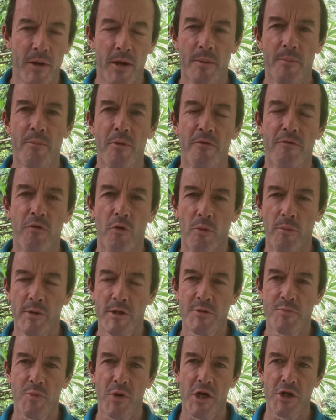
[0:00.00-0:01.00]

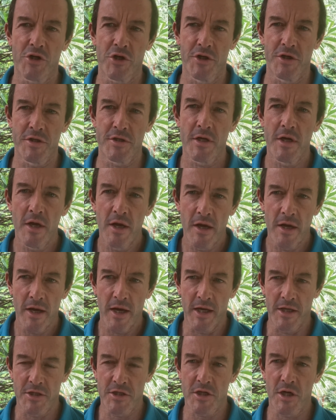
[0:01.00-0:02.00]
performance pressures,
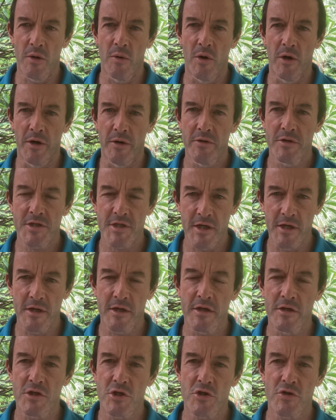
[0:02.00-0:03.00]
and so on. Still a
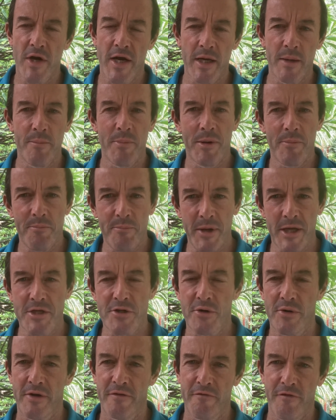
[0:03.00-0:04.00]
constrained but
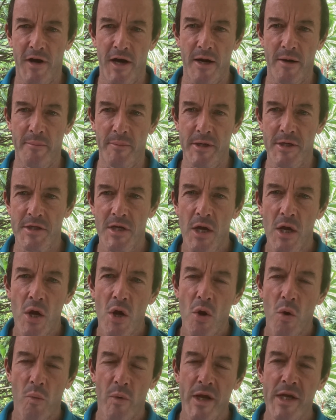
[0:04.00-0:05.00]
better environment.
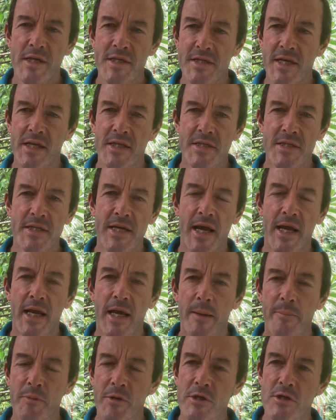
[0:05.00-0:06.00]
Where does that stack
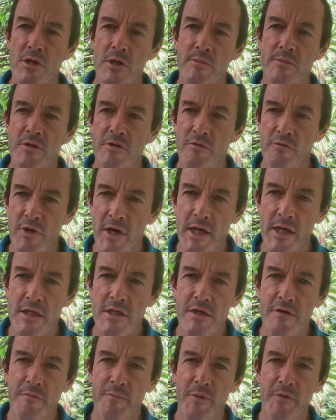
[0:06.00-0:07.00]
up in terms of
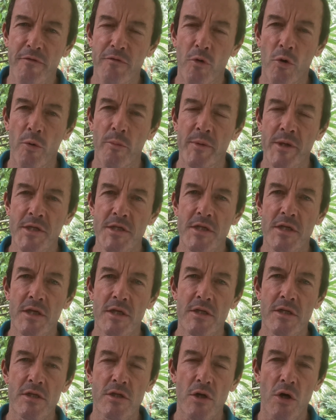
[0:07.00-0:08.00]
relative
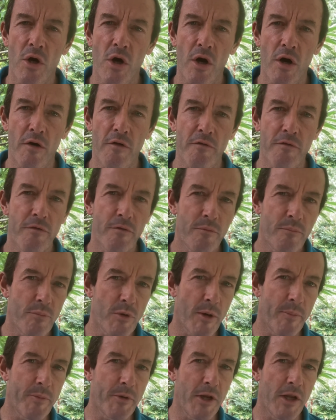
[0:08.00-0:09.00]
performances of
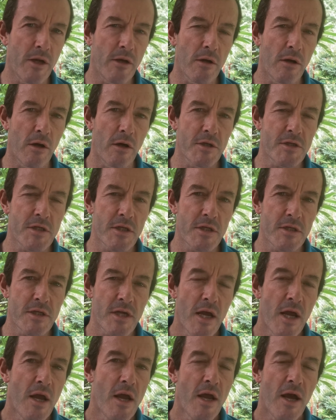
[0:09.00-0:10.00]
property classes?
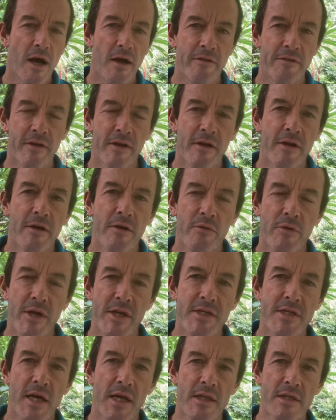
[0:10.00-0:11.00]
I think
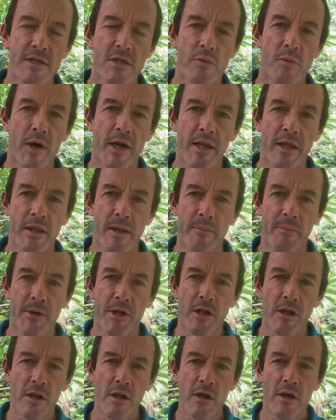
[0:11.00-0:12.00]
retail is the one in the
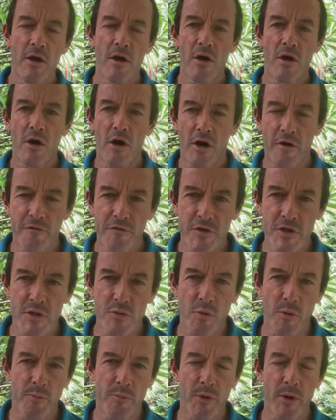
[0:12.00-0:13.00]
middle. Office
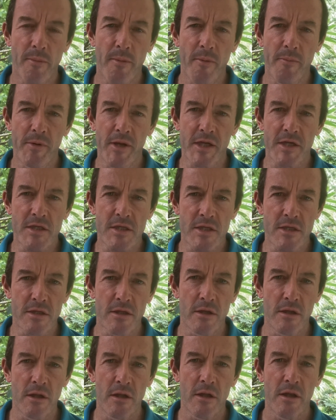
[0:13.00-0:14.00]
will probably
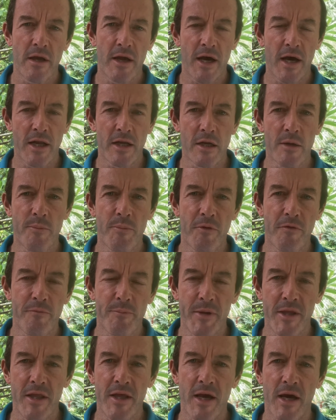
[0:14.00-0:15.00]
still
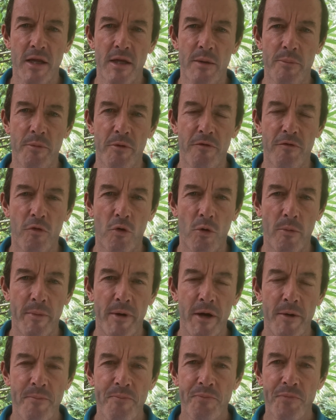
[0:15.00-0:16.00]
be the
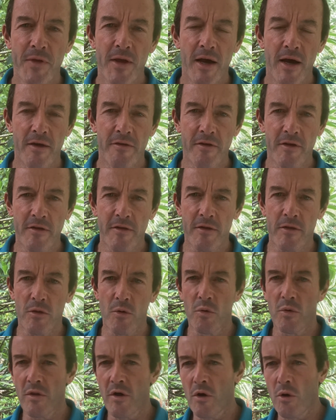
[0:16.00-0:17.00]
underperformer. I think that
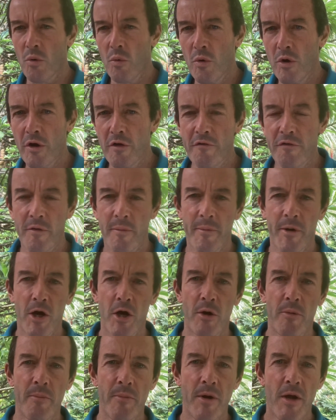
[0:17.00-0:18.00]
the whole work from
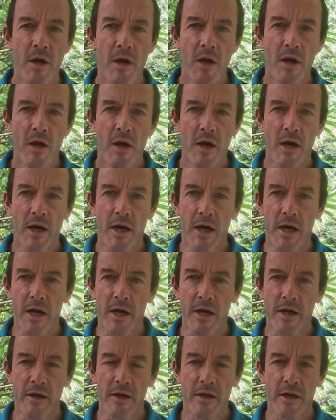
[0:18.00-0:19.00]
home
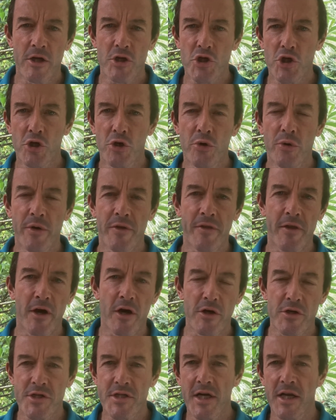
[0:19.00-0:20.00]
issue and the
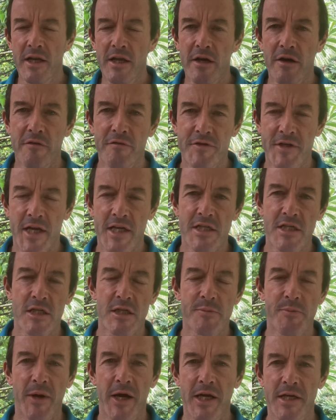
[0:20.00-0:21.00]
hoteling of desk
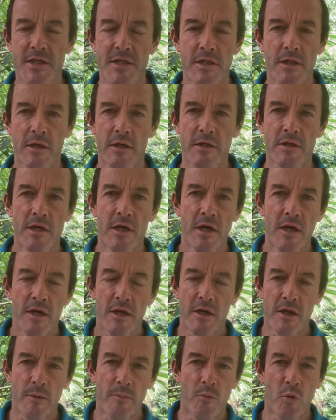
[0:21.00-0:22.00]
space and
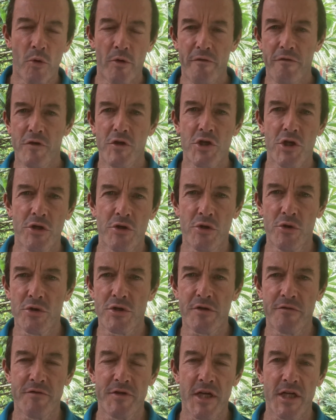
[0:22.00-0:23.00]
more efficient use
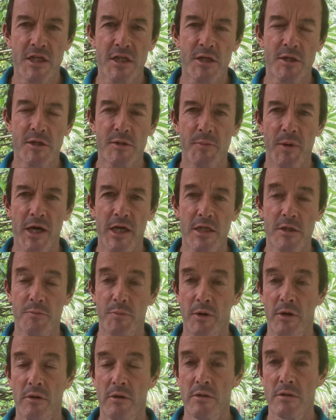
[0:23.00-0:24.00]
of desk space,
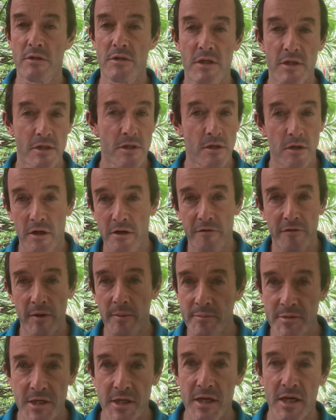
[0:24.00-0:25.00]
because there's a lot of
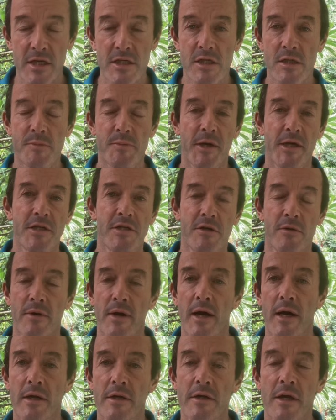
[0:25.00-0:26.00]
empty desk space
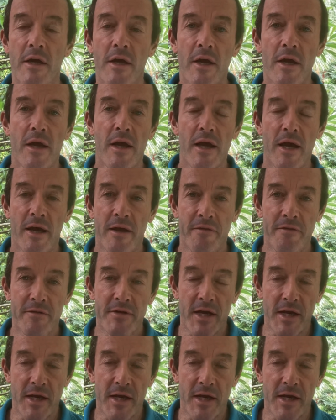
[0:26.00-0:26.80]
around, and